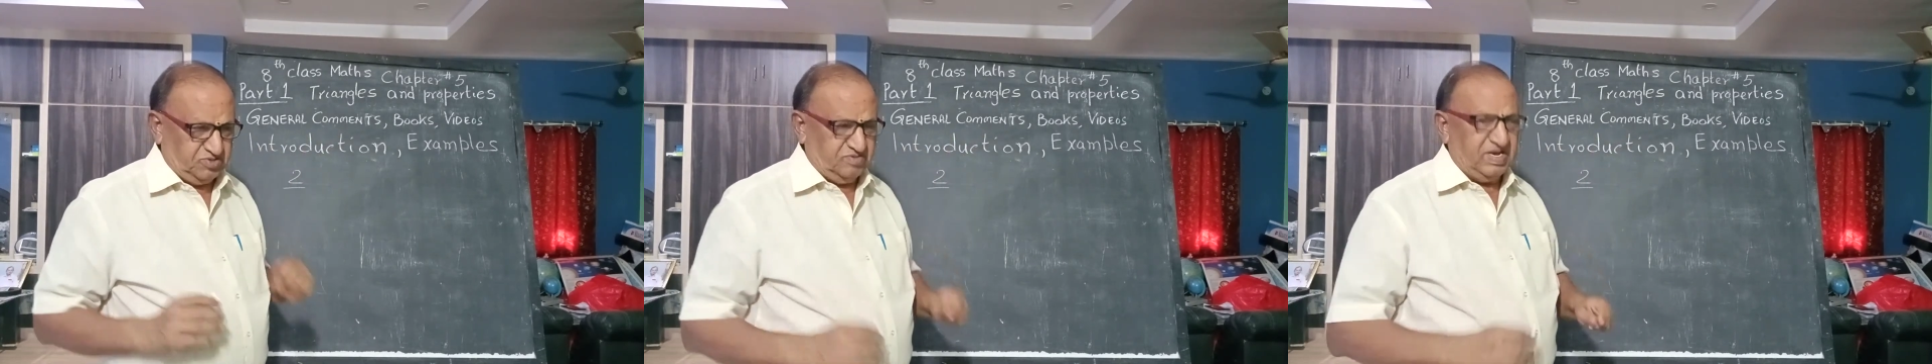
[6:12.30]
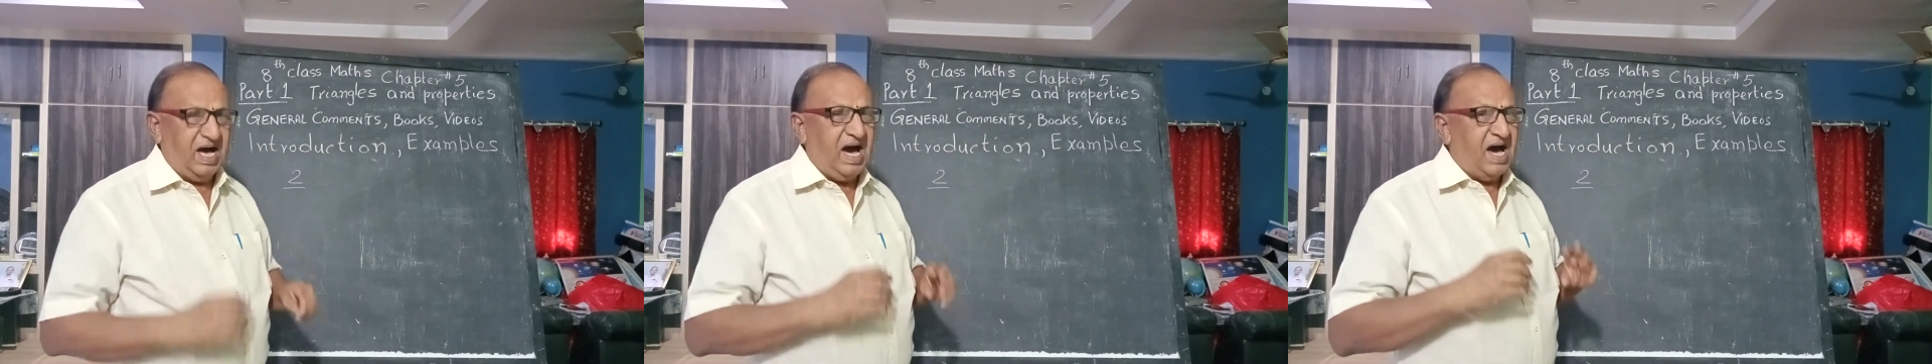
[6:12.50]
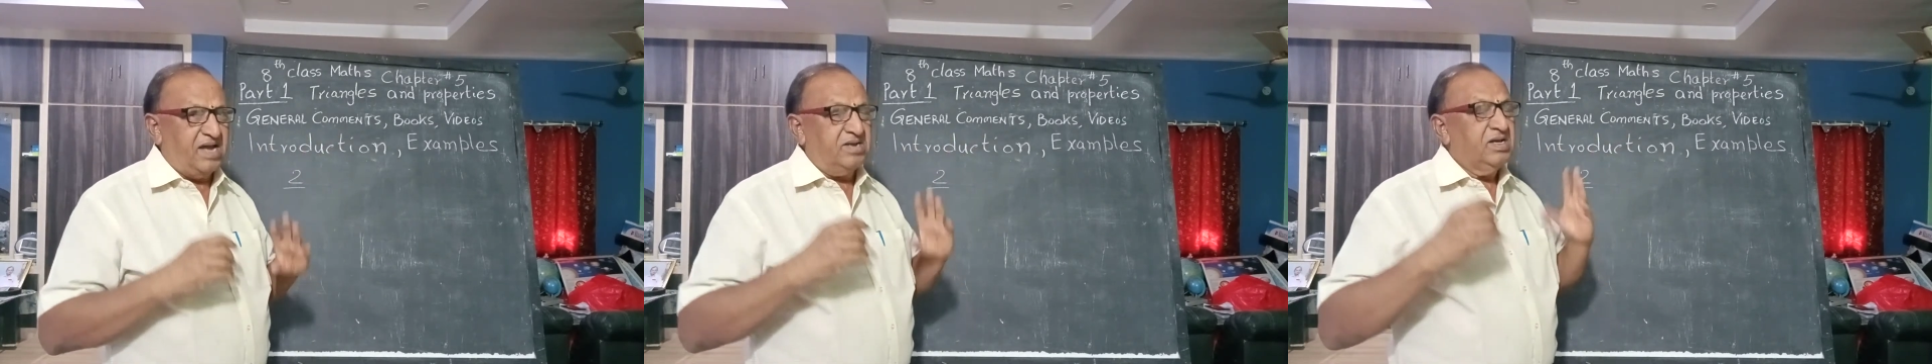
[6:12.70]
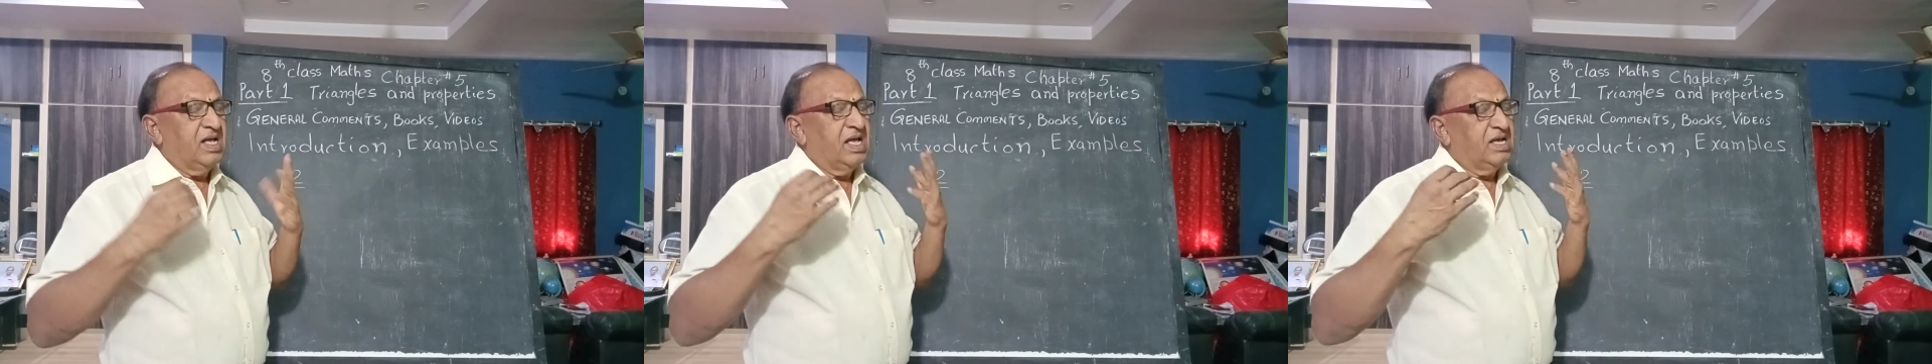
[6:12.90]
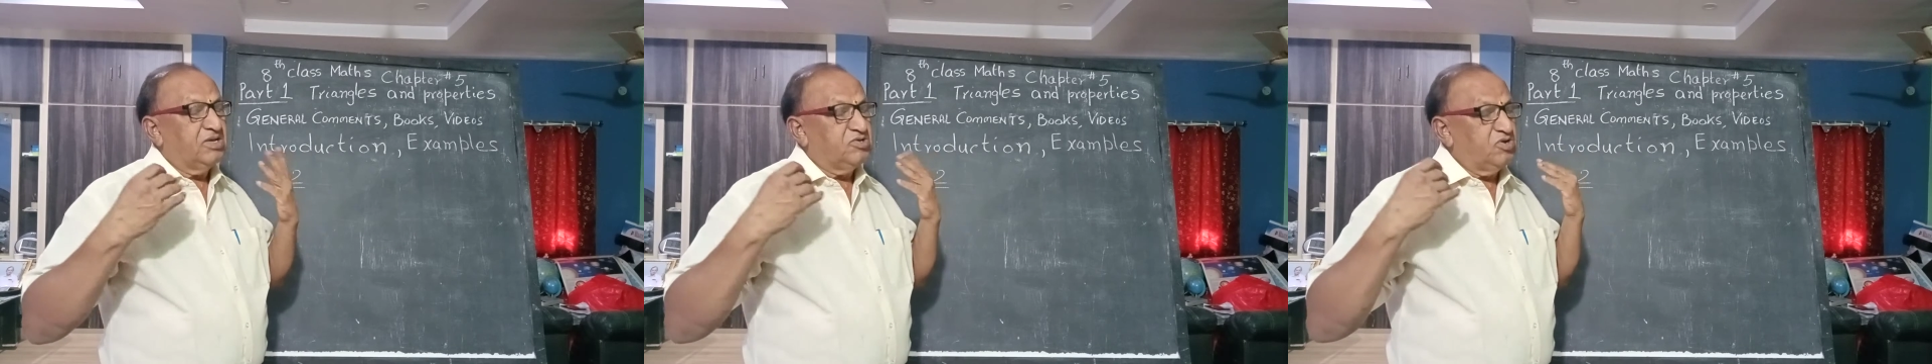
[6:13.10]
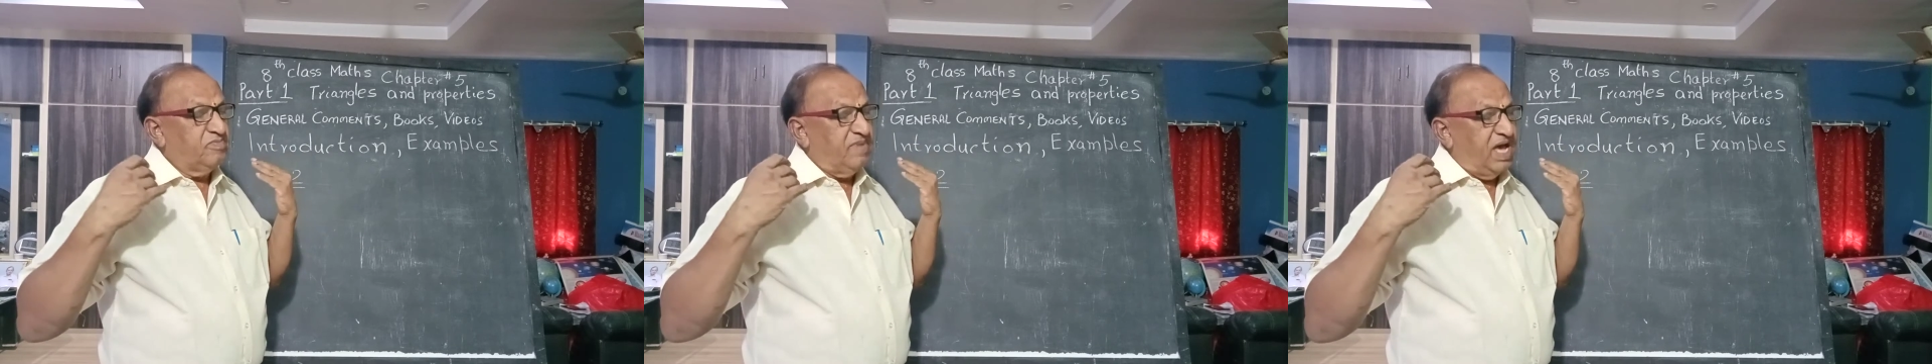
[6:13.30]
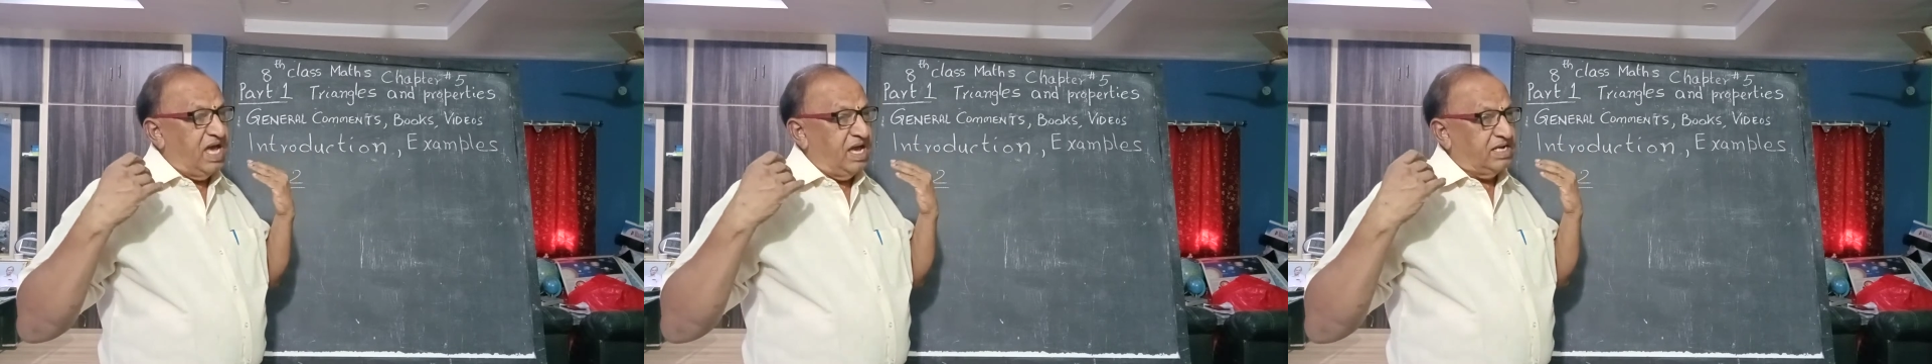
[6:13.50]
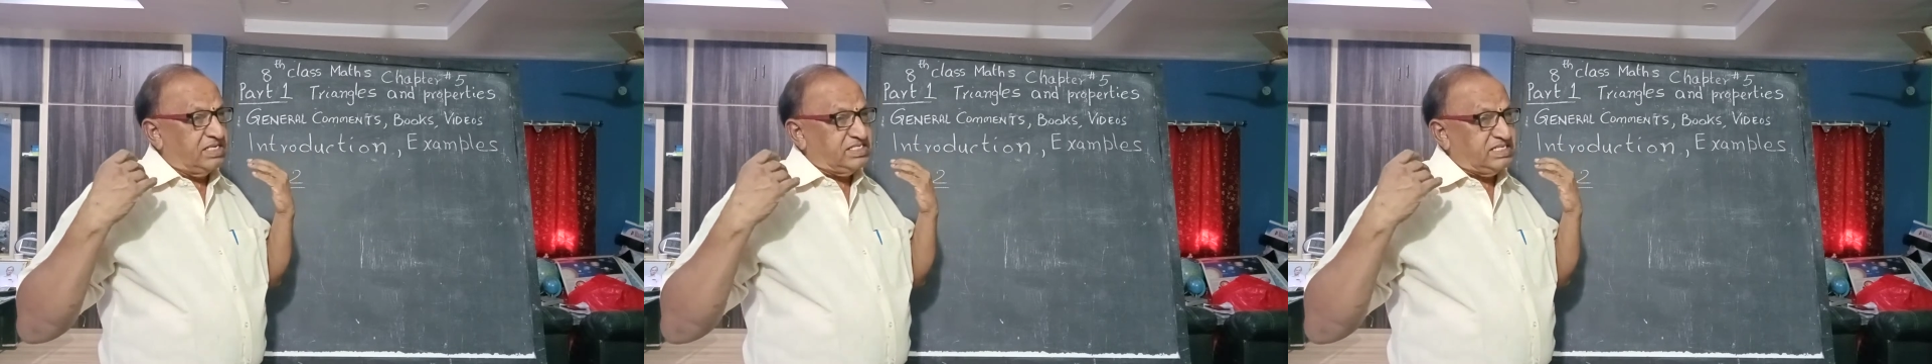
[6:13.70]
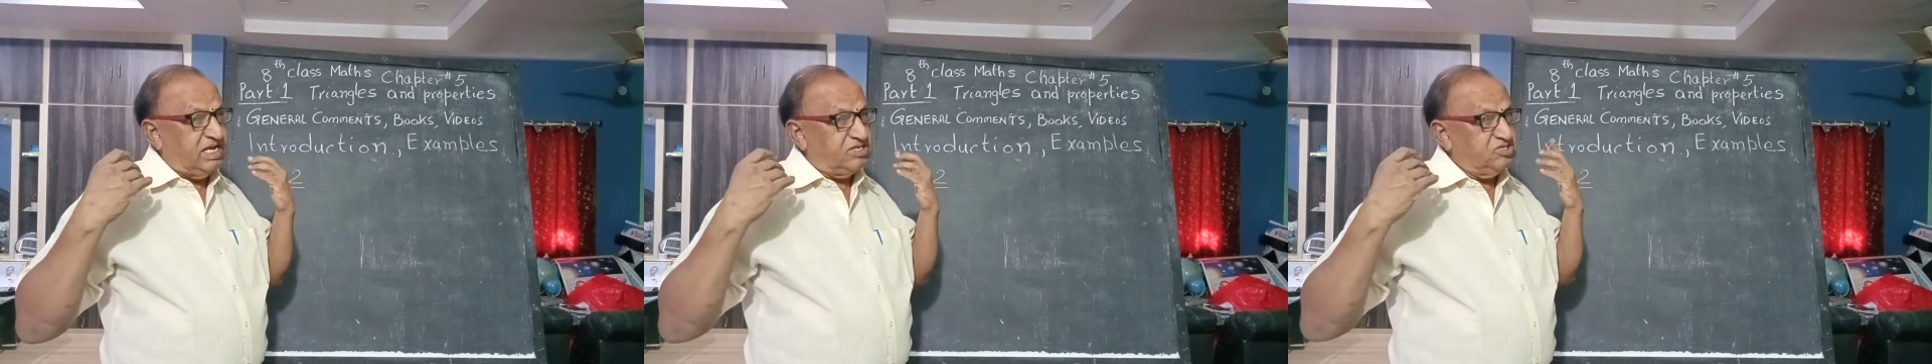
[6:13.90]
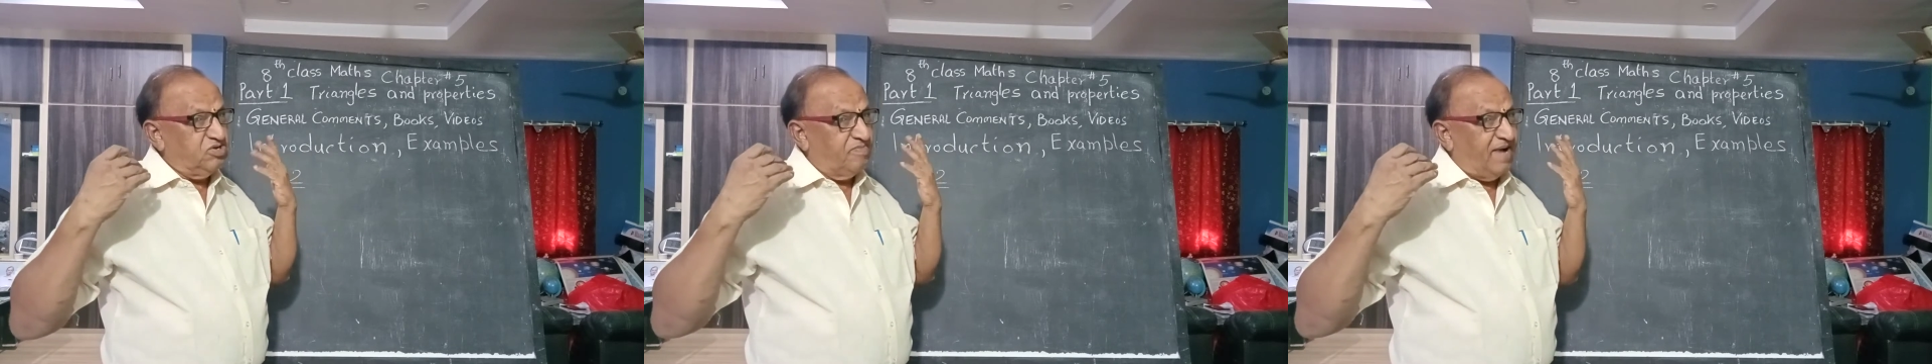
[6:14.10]
or you
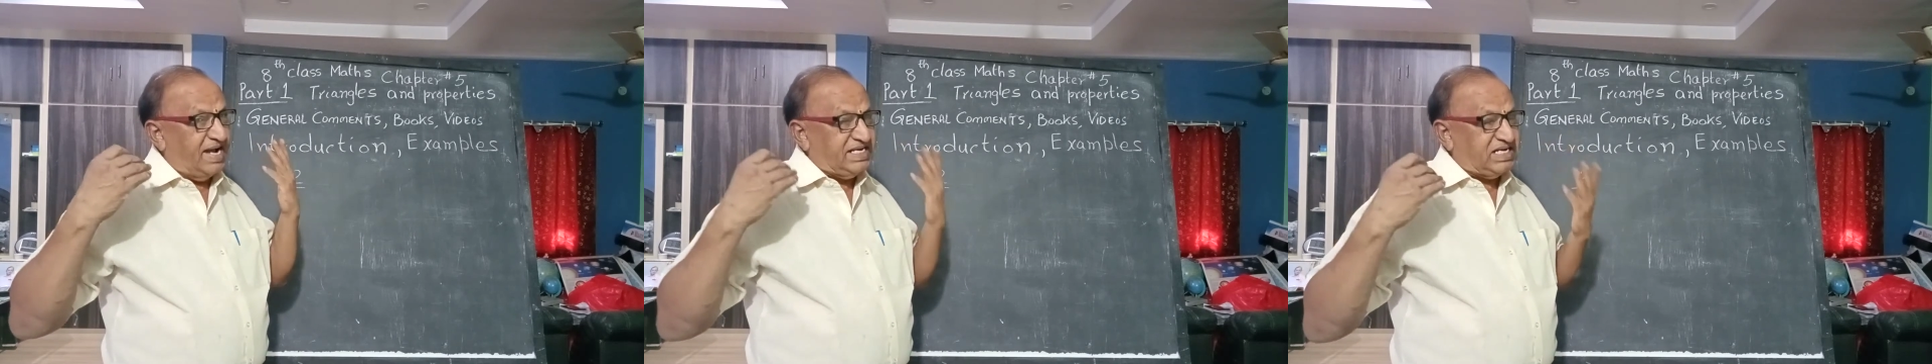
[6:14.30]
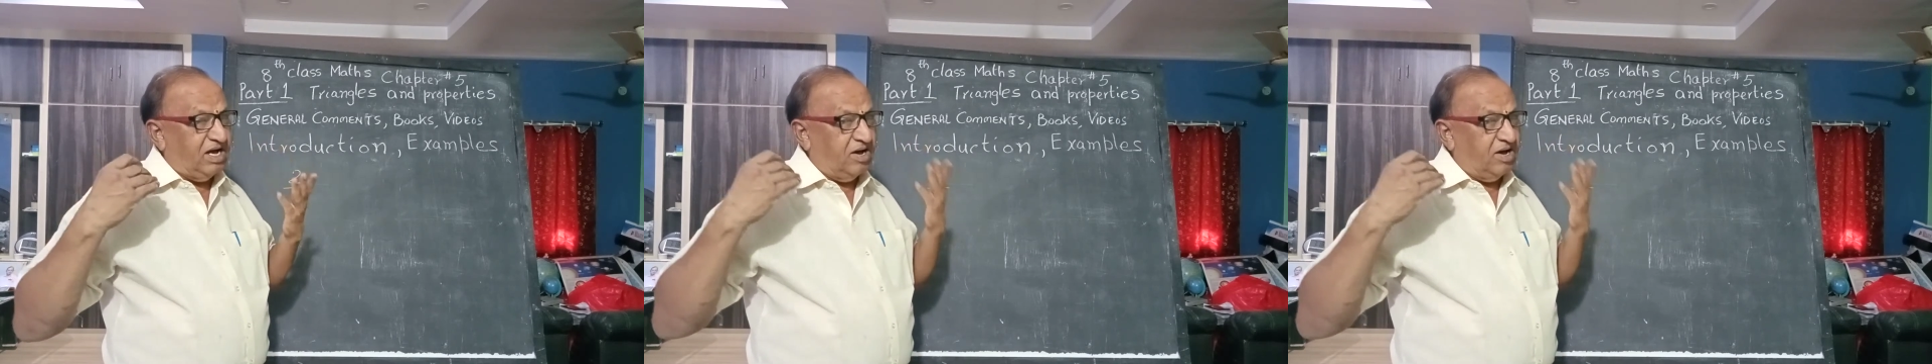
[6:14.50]
might